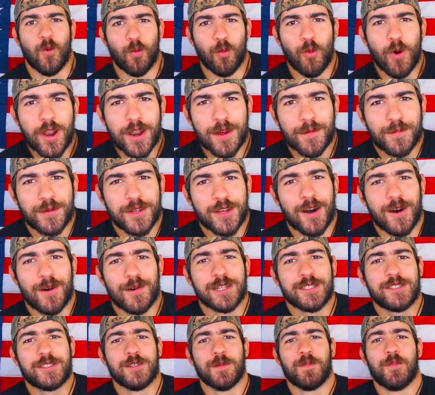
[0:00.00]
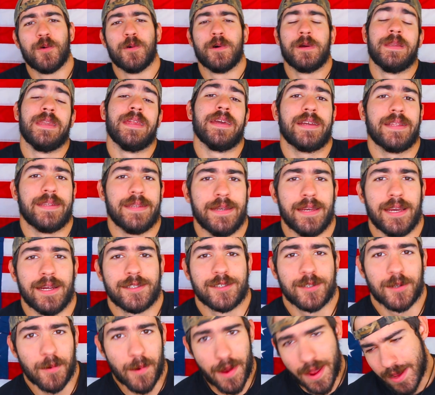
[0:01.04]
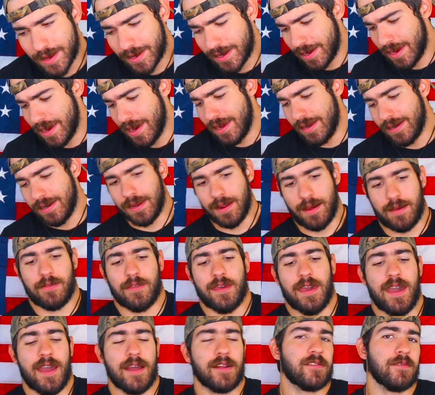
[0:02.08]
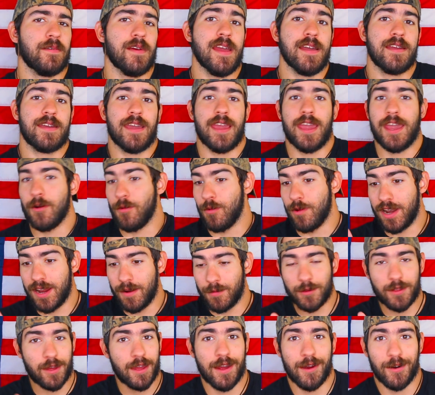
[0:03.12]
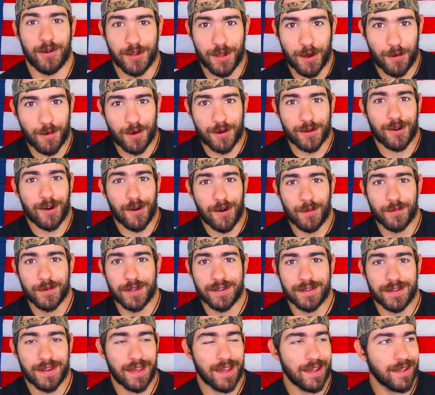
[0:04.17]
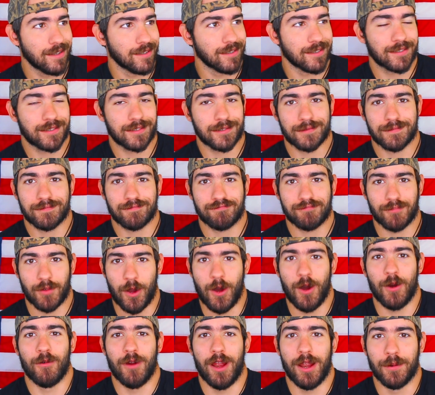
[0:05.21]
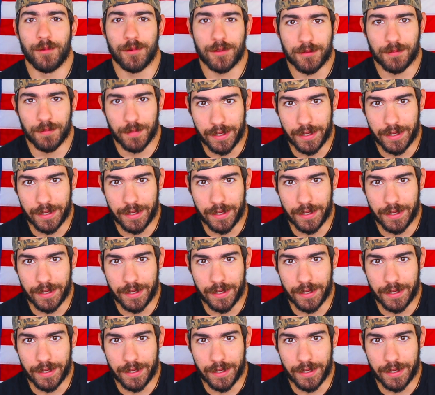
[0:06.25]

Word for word: What up, y'all? It's your boy Nick Nieto, aka Nick the Actor, aka whatever the hell y'all want to call me today is alright with